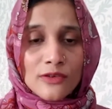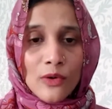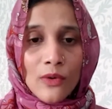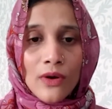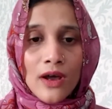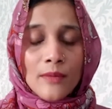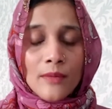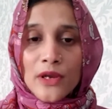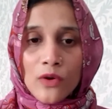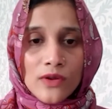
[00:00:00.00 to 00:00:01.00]
So
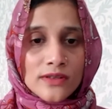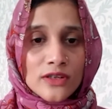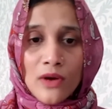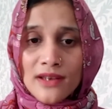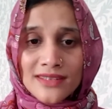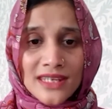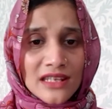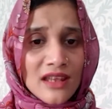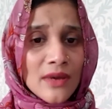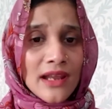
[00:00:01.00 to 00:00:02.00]
because you are
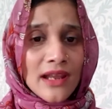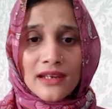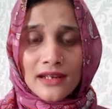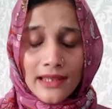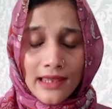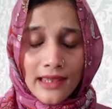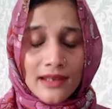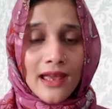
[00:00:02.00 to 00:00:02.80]
seeing them again and again,